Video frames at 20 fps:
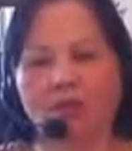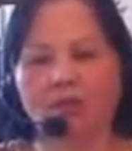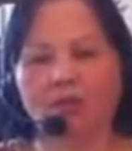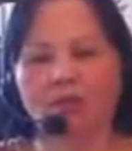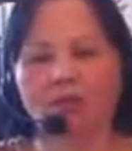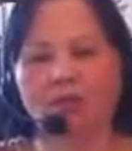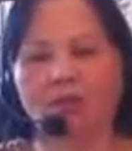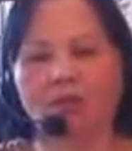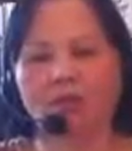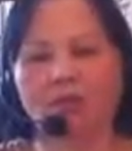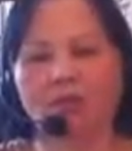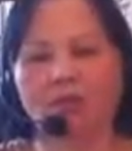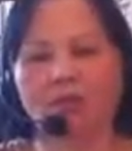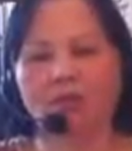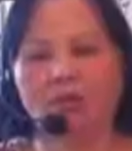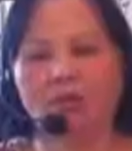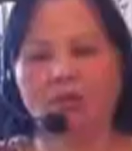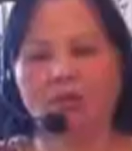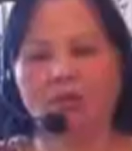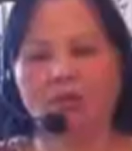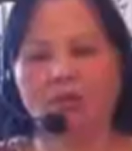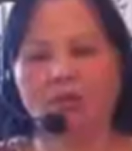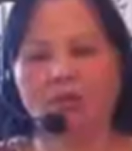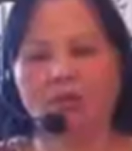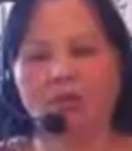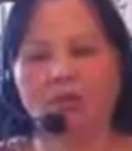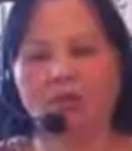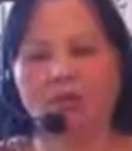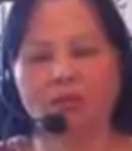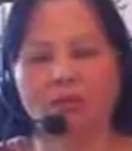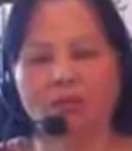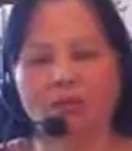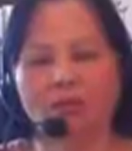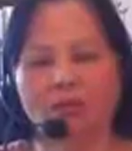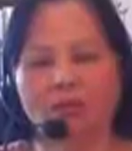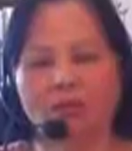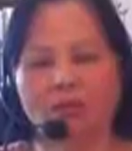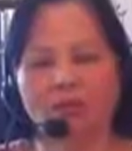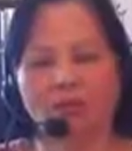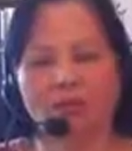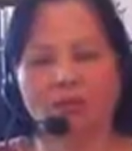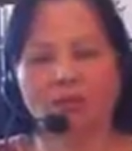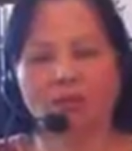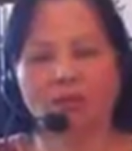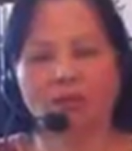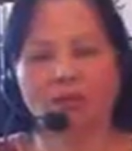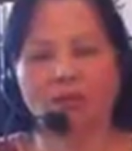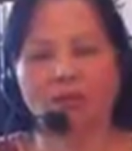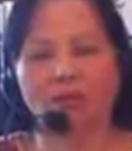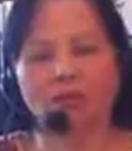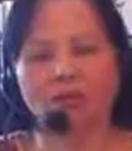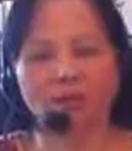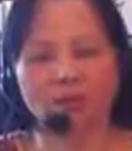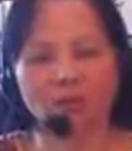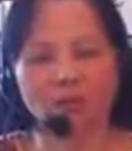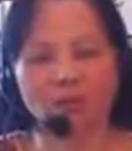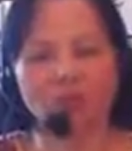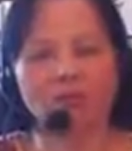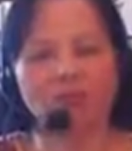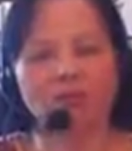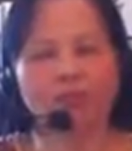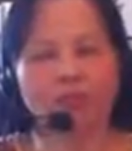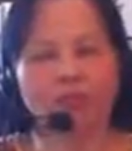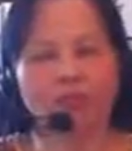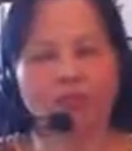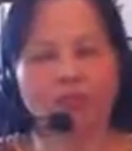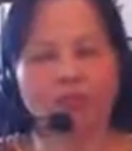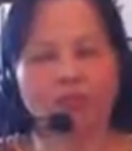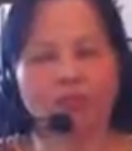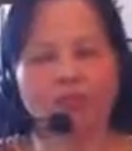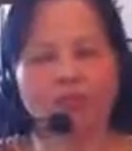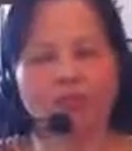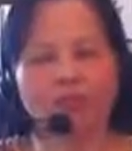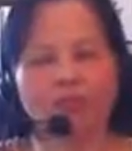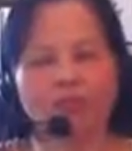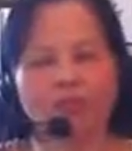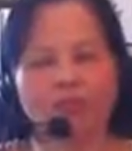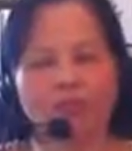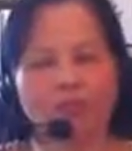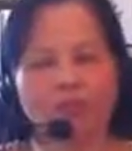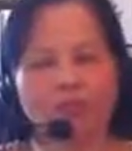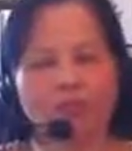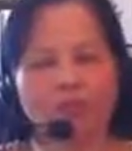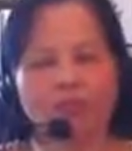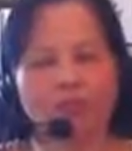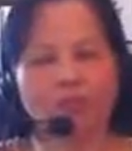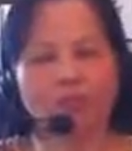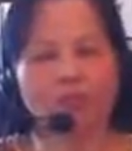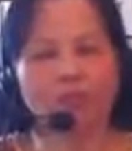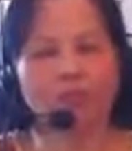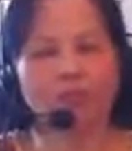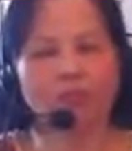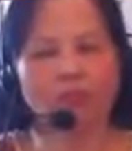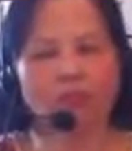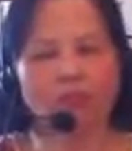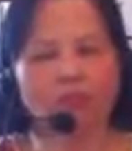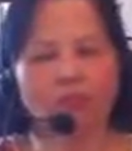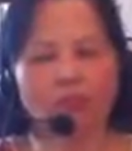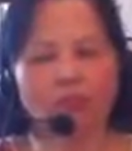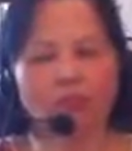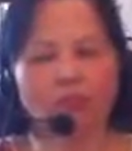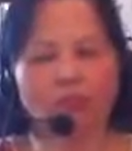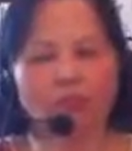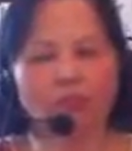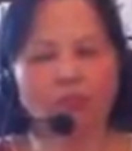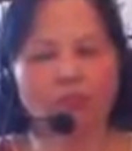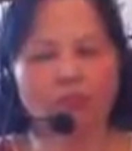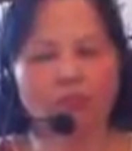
This person isn't speaking.